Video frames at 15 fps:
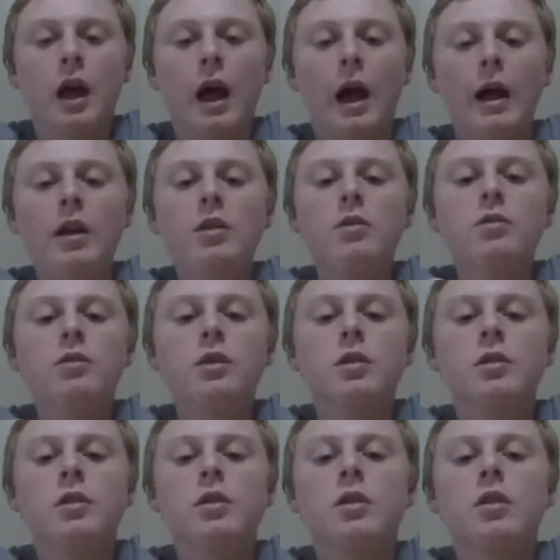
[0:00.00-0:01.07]
I use
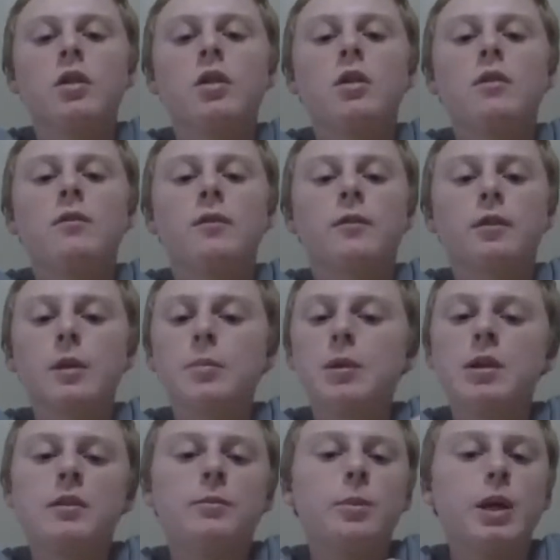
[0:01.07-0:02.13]
it for
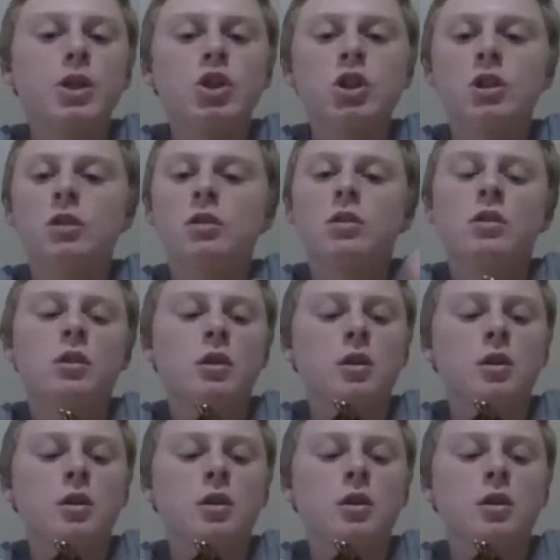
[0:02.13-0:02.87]
flipping, pitching,